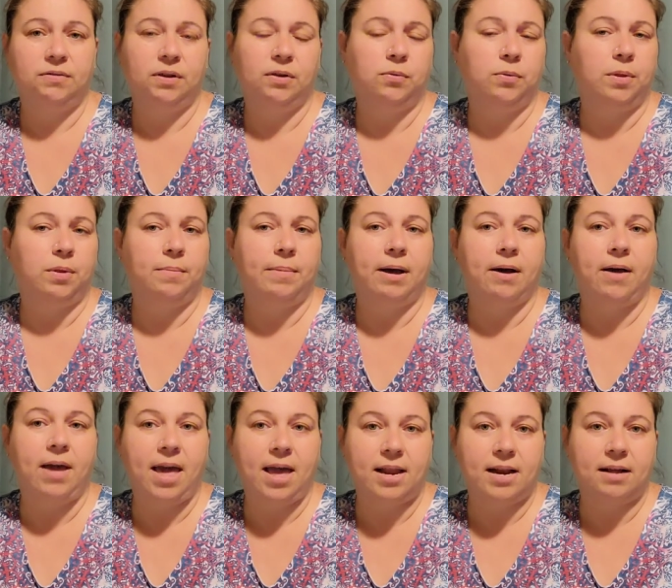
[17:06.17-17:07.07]
filled with about
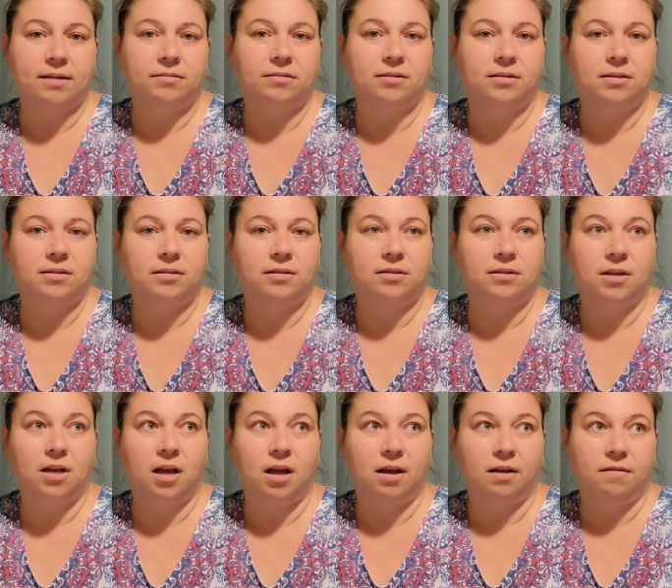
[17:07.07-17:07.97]
eight ounces
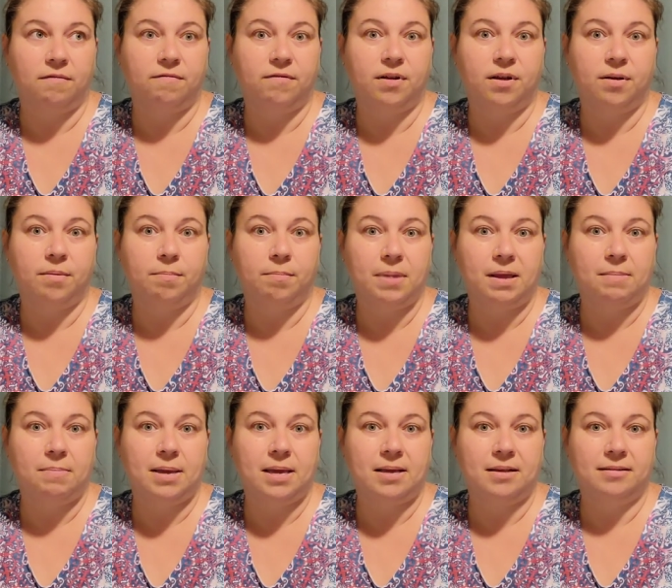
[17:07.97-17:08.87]
of
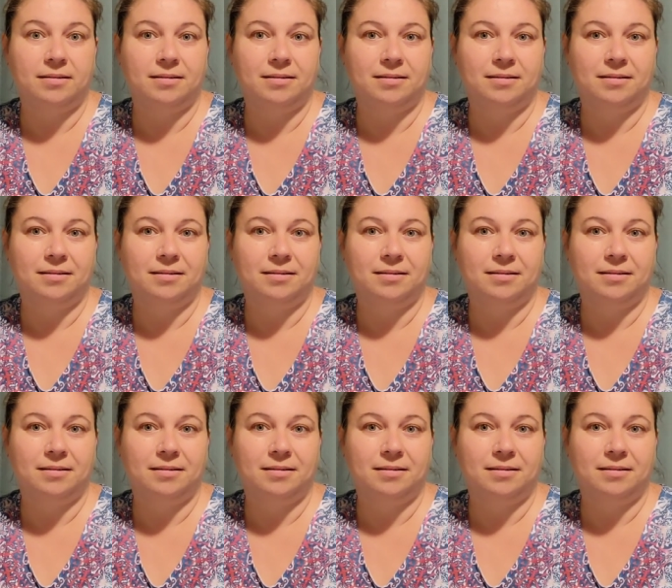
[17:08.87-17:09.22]
BBs.